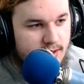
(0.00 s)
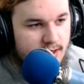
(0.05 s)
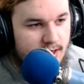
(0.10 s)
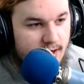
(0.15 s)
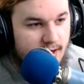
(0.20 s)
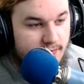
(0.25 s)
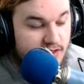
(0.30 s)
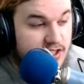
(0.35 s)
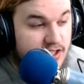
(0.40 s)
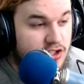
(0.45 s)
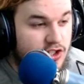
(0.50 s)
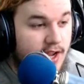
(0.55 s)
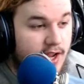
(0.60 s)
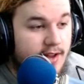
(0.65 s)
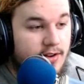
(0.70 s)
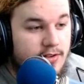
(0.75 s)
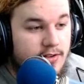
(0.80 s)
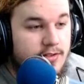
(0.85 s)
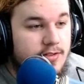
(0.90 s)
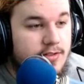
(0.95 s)
uh, of this
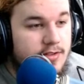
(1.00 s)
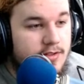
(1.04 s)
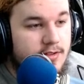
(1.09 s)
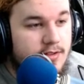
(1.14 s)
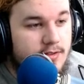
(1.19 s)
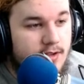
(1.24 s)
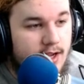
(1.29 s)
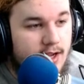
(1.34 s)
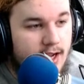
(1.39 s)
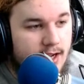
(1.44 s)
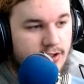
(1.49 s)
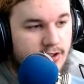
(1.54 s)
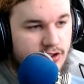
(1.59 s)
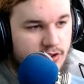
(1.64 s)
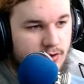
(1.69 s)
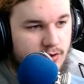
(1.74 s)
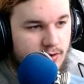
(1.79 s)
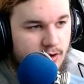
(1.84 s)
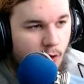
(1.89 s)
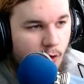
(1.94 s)
channel. Uh,
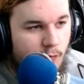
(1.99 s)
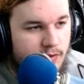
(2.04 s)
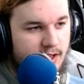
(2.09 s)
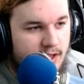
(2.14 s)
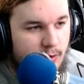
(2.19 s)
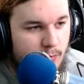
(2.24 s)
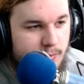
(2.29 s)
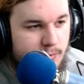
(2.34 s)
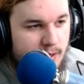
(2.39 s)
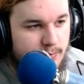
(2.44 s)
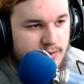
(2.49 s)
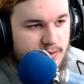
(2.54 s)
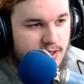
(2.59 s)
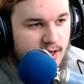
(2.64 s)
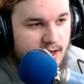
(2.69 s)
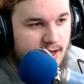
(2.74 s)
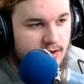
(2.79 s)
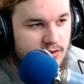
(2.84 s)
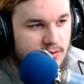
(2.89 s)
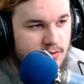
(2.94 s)
so hopefully that will be up
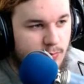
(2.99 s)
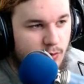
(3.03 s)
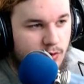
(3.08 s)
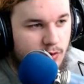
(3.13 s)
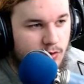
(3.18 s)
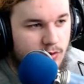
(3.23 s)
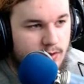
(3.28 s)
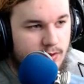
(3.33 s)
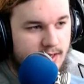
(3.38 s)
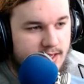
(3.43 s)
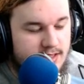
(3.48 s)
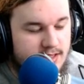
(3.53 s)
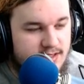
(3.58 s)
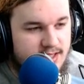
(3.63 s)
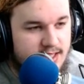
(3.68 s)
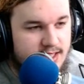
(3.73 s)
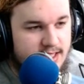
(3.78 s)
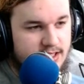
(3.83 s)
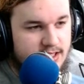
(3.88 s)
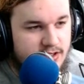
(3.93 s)
today or tomorrow. It is
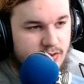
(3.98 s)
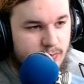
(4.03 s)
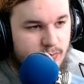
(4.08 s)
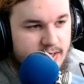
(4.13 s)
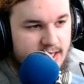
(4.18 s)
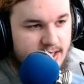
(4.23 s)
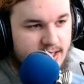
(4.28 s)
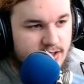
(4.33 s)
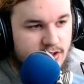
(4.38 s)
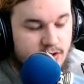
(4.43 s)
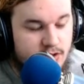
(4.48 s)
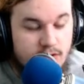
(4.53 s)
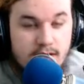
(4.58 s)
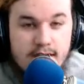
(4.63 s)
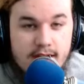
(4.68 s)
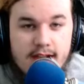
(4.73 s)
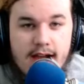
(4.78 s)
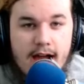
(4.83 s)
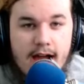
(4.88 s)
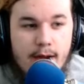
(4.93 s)
the Easter weekend, so
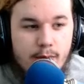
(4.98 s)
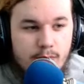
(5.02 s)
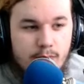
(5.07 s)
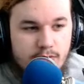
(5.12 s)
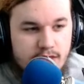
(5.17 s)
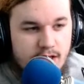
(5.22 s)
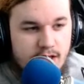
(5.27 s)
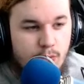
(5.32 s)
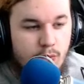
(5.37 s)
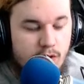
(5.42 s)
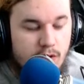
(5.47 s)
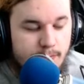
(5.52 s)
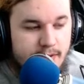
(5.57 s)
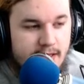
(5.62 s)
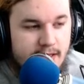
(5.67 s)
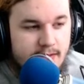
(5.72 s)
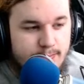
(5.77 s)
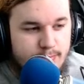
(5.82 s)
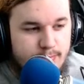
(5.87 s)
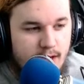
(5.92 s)
I there will
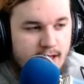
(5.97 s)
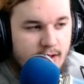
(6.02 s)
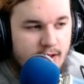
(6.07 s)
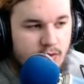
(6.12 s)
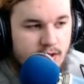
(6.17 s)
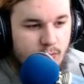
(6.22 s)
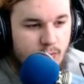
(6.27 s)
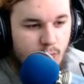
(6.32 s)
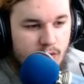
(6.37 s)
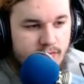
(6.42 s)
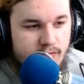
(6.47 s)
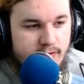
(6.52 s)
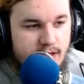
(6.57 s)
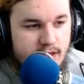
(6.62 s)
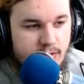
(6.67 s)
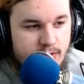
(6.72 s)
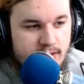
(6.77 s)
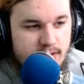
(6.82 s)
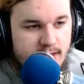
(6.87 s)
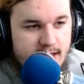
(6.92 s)
be probably only one
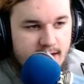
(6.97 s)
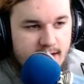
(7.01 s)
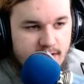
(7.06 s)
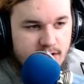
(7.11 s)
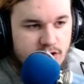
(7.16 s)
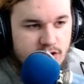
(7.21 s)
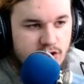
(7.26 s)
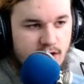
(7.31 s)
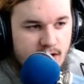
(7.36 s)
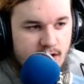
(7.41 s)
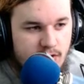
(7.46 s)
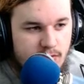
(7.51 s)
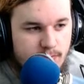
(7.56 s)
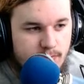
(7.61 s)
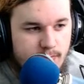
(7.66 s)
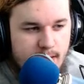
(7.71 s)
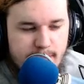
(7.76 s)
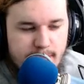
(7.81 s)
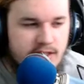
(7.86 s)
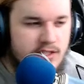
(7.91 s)
video a day on this channel,
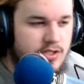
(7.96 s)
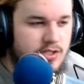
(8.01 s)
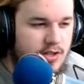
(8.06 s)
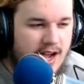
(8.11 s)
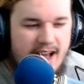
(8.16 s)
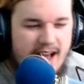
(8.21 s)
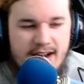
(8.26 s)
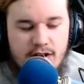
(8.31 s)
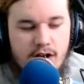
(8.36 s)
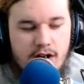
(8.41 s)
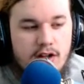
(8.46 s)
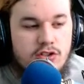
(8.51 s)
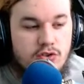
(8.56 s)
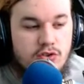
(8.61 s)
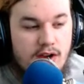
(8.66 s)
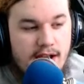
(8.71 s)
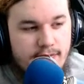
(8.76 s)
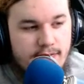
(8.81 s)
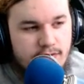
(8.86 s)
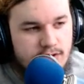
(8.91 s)
maybe two. I don't. I'll
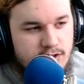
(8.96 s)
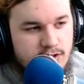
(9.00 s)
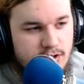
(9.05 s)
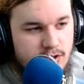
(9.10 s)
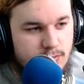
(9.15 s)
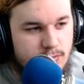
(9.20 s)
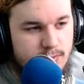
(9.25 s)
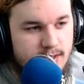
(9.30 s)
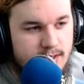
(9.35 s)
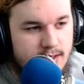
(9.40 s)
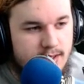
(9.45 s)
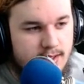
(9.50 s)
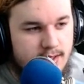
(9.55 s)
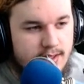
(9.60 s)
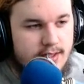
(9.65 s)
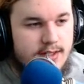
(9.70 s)
try for two, but